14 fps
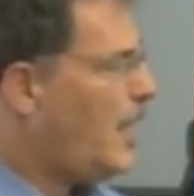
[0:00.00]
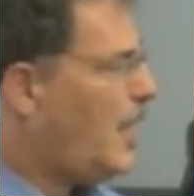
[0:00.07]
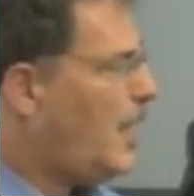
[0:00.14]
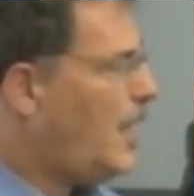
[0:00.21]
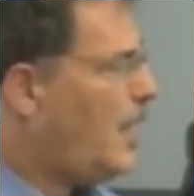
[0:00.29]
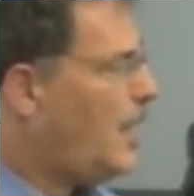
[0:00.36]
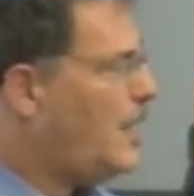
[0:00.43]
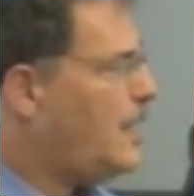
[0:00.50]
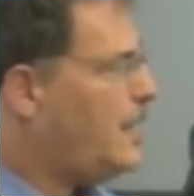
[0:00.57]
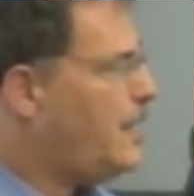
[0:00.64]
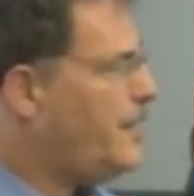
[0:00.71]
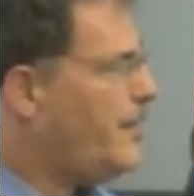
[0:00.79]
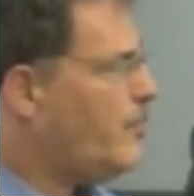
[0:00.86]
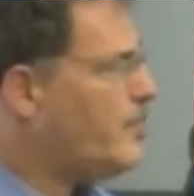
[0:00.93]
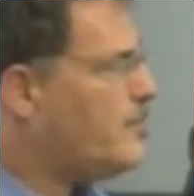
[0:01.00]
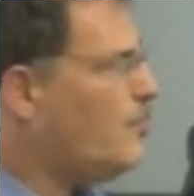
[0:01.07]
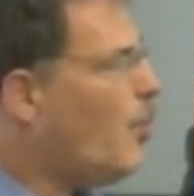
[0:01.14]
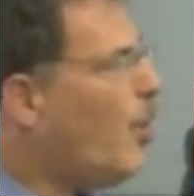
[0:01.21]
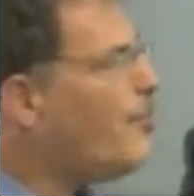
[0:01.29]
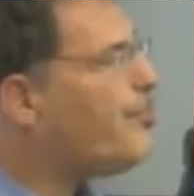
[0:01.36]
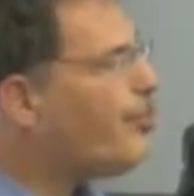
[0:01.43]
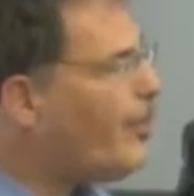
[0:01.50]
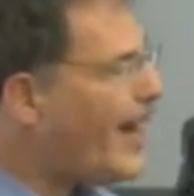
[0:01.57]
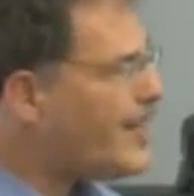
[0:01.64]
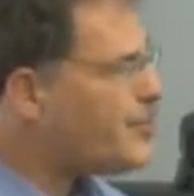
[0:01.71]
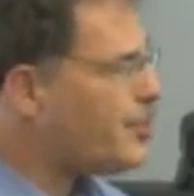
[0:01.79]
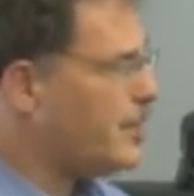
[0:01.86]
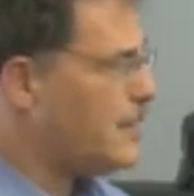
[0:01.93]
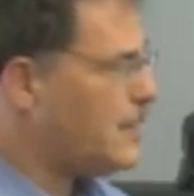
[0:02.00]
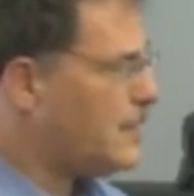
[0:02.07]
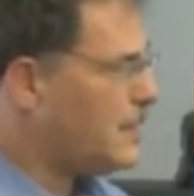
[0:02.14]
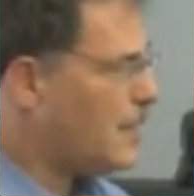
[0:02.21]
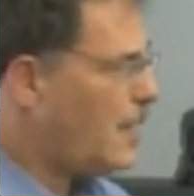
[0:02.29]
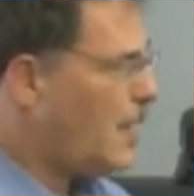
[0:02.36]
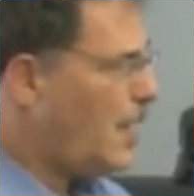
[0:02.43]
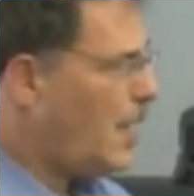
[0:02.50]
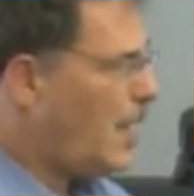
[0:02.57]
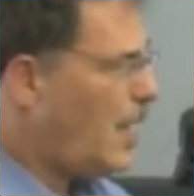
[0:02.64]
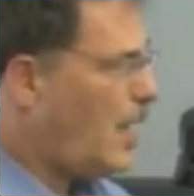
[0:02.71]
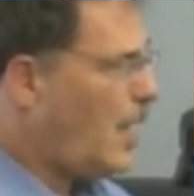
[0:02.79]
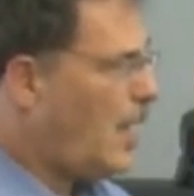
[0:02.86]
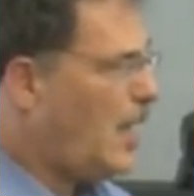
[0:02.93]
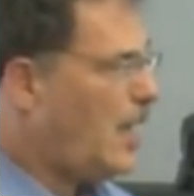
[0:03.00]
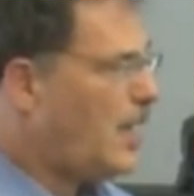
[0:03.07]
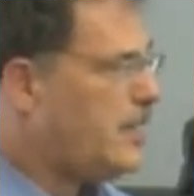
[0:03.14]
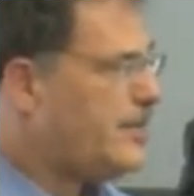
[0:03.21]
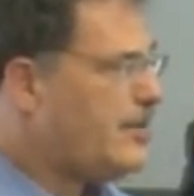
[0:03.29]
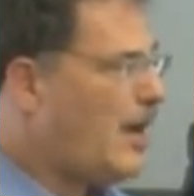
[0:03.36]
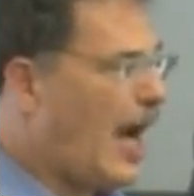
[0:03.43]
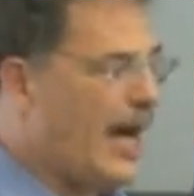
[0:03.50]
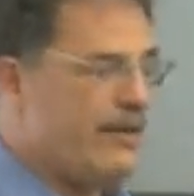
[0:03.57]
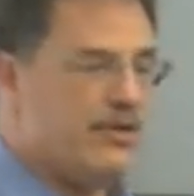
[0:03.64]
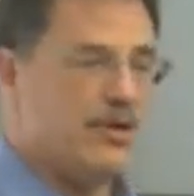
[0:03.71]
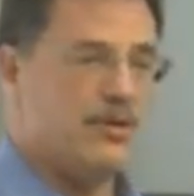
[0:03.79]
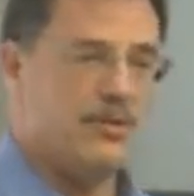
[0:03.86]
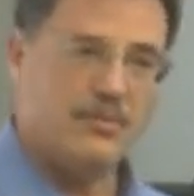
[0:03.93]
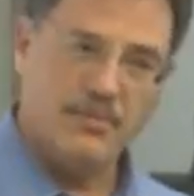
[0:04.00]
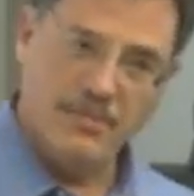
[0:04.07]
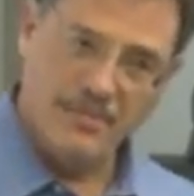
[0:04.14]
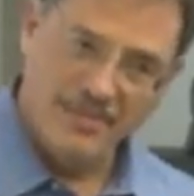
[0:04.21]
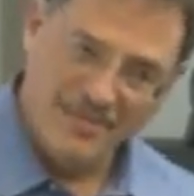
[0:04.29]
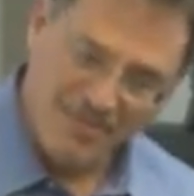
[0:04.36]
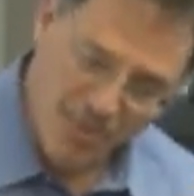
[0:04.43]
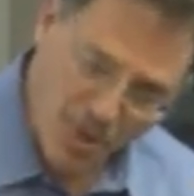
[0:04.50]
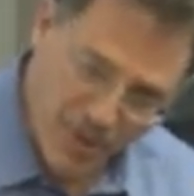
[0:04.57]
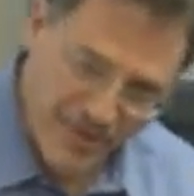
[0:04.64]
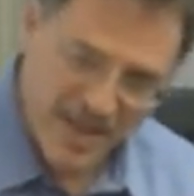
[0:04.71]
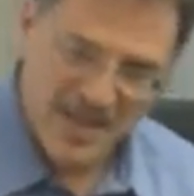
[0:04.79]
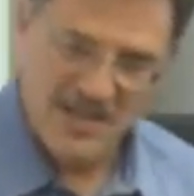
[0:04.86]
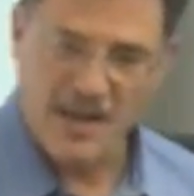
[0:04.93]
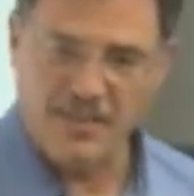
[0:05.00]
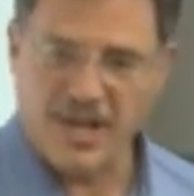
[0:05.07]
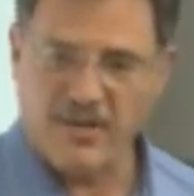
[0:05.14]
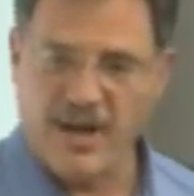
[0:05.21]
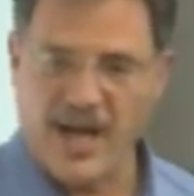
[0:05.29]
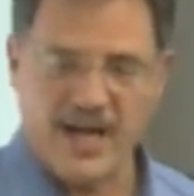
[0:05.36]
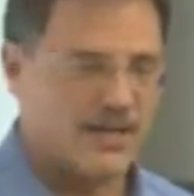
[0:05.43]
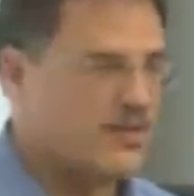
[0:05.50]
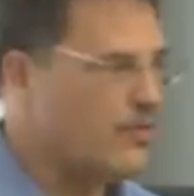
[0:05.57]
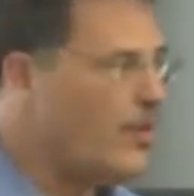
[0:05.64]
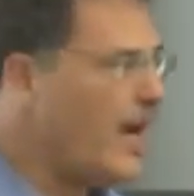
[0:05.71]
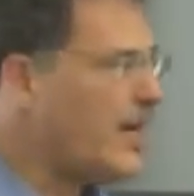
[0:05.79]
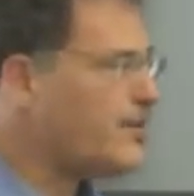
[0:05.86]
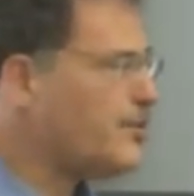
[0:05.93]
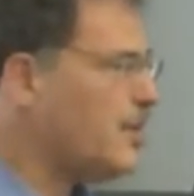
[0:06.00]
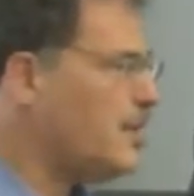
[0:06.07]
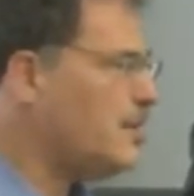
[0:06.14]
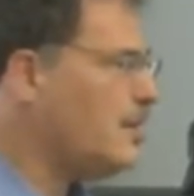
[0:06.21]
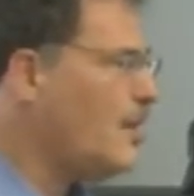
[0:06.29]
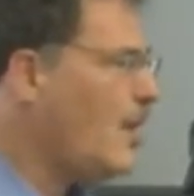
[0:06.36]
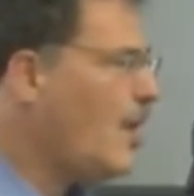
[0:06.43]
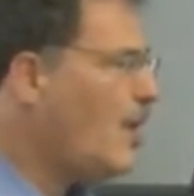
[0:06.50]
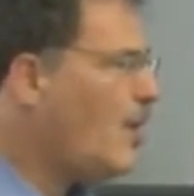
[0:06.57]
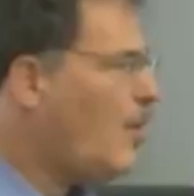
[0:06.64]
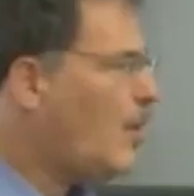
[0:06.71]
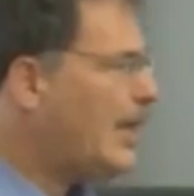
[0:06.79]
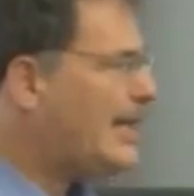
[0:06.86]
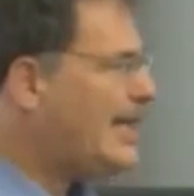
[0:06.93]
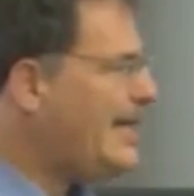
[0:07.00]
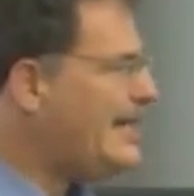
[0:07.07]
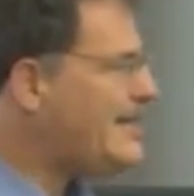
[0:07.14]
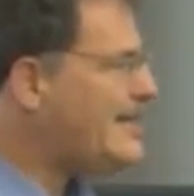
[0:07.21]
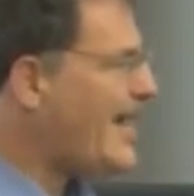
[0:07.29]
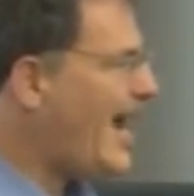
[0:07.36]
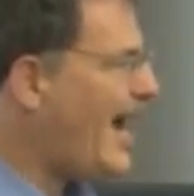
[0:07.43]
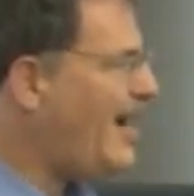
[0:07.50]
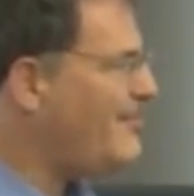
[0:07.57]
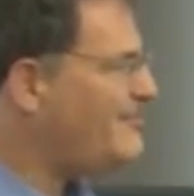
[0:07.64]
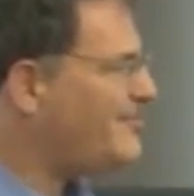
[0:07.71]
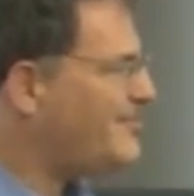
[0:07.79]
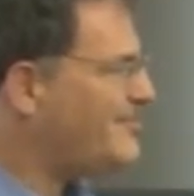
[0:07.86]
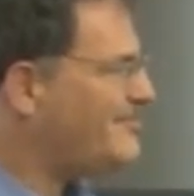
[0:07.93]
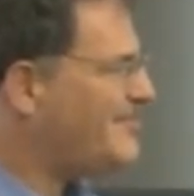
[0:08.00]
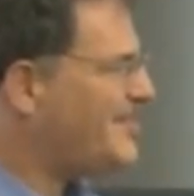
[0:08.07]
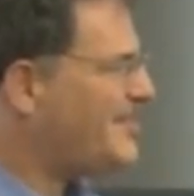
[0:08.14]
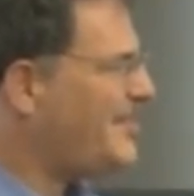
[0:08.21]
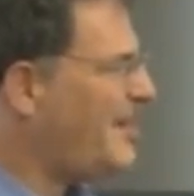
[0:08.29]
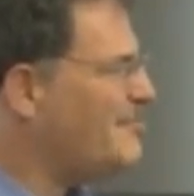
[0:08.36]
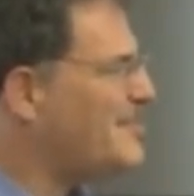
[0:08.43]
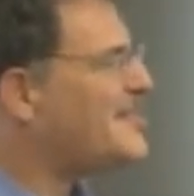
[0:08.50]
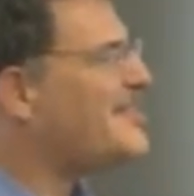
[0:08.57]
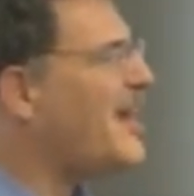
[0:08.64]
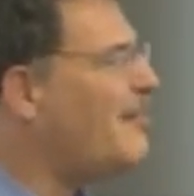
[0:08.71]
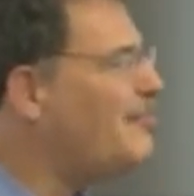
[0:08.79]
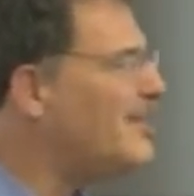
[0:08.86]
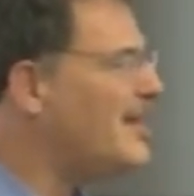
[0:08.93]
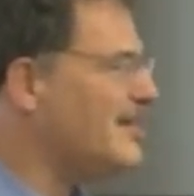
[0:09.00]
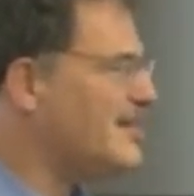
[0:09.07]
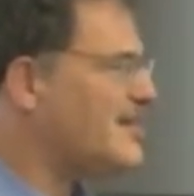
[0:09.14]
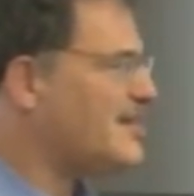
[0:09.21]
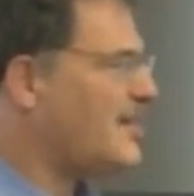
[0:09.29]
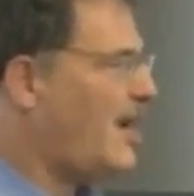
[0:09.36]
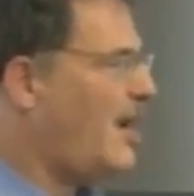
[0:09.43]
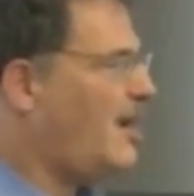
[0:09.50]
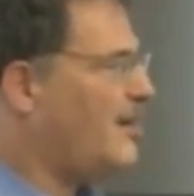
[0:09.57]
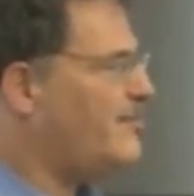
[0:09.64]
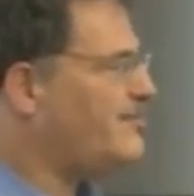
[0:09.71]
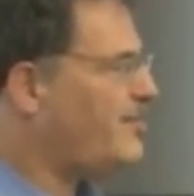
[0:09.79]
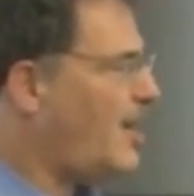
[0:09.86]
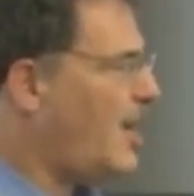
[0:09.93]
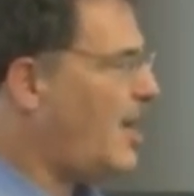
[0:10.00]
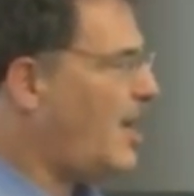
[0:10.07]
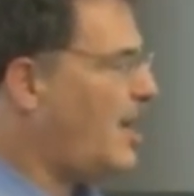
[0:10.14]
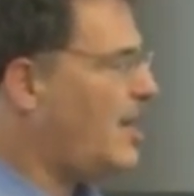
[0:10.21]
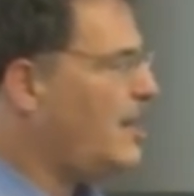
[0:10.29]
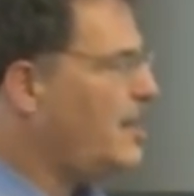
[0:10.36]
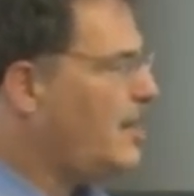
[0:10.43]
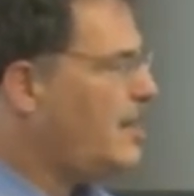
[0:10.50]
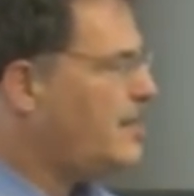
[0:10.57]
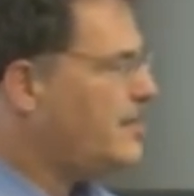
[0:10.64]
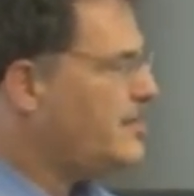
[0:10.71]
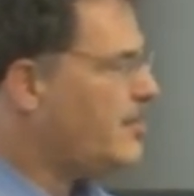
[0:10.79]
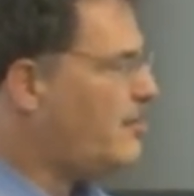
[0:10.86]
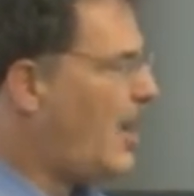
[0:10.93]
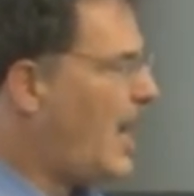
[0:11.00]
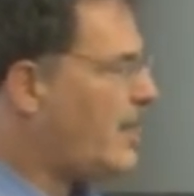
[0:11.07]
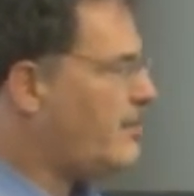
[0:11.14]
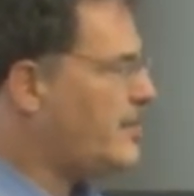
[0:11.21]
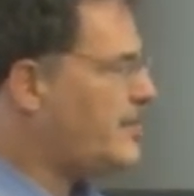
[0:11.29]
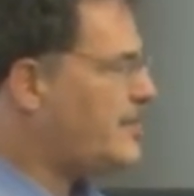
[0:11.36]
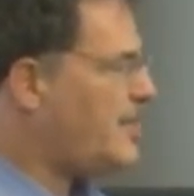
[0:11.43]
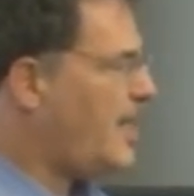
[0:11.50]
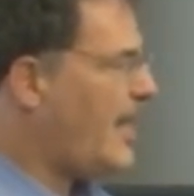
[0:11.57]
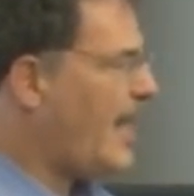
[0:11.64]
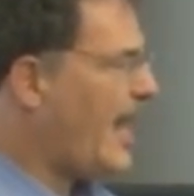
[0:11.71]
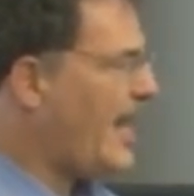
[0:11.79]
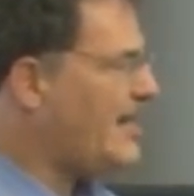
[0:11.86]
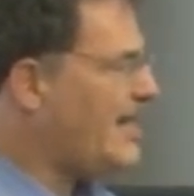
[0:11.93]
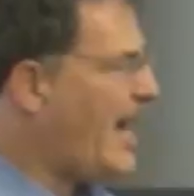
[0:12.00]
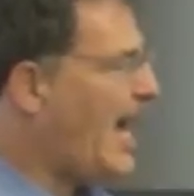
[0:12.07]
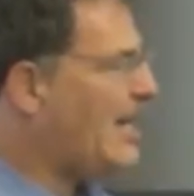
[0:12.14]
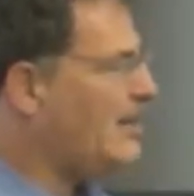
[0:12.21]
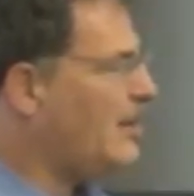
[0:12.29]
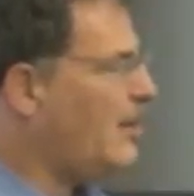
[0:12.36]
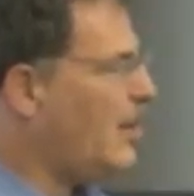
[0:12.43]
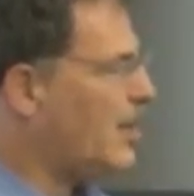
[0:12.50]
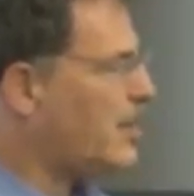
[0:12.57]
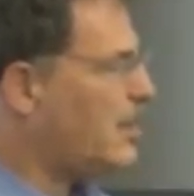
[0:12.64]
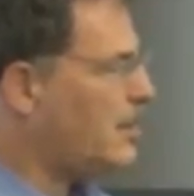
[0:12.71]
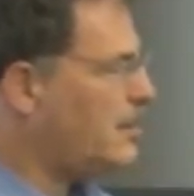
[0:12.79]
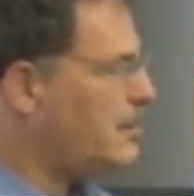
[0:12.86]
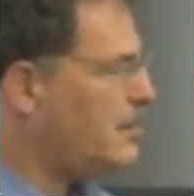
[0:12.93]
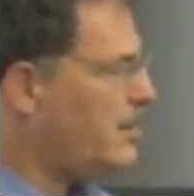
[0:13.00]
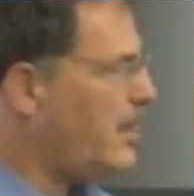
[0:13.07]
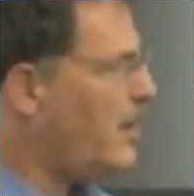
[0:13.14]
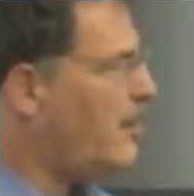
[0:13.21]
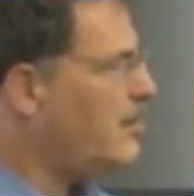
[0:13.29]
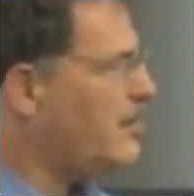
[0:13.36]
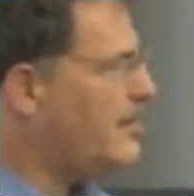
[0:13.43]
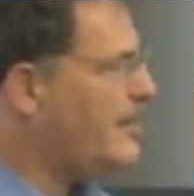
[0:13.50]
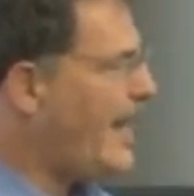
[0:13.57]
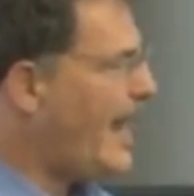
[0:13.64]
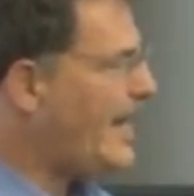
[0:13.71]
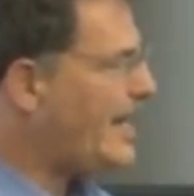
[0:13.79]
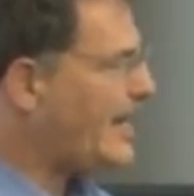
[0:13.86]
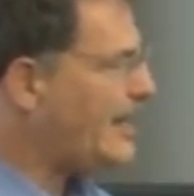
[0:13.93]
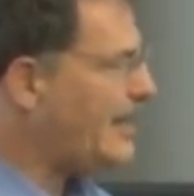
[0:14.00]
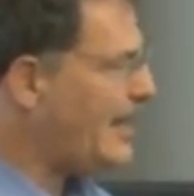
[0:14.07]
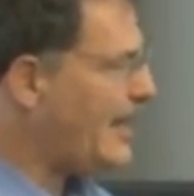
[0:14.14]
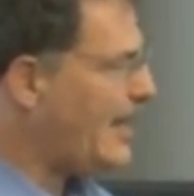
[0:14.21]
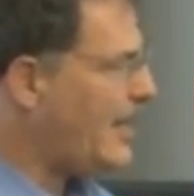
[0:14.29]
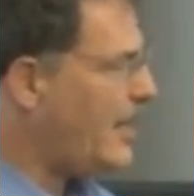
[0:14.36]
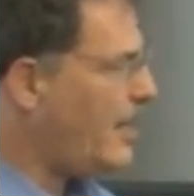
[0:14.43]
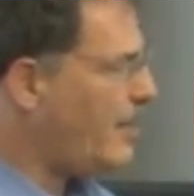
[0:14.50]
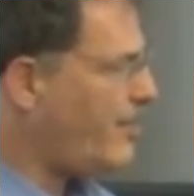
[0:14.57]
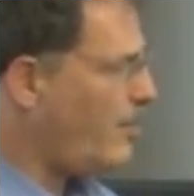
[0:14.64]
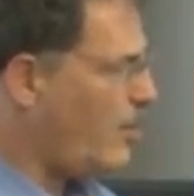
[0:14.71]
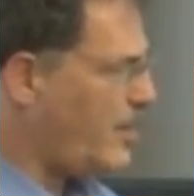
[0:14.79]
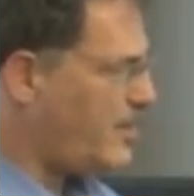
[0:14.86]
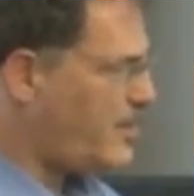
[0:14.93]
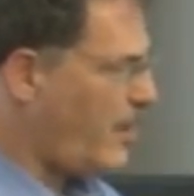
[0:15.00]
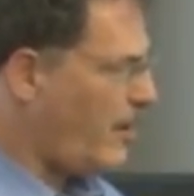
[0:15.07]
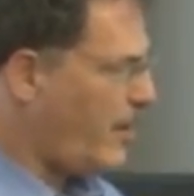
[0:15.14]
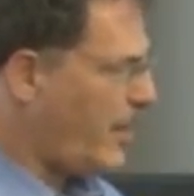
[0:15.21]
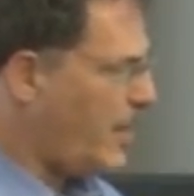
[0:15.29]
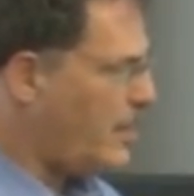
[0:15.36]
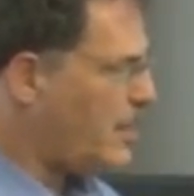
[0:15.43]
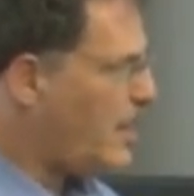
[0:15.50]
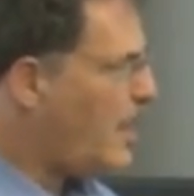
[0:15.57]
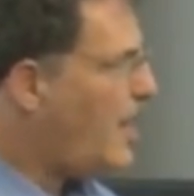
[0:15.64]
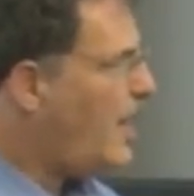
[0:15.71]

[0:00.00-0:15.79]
uh, there was more pressure uh, to either move in a democratic direction or at least have some semblance of uh, democracy and not look, you know, nakedly authoritarian.